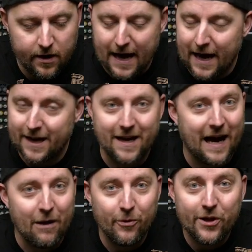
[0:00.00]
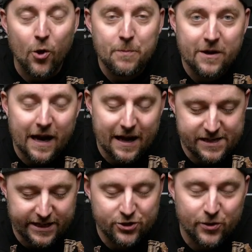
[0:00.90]
I really hope you
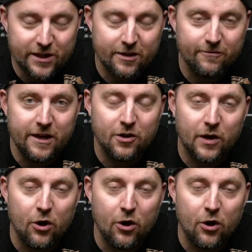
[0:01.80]
guys enjoyed this video.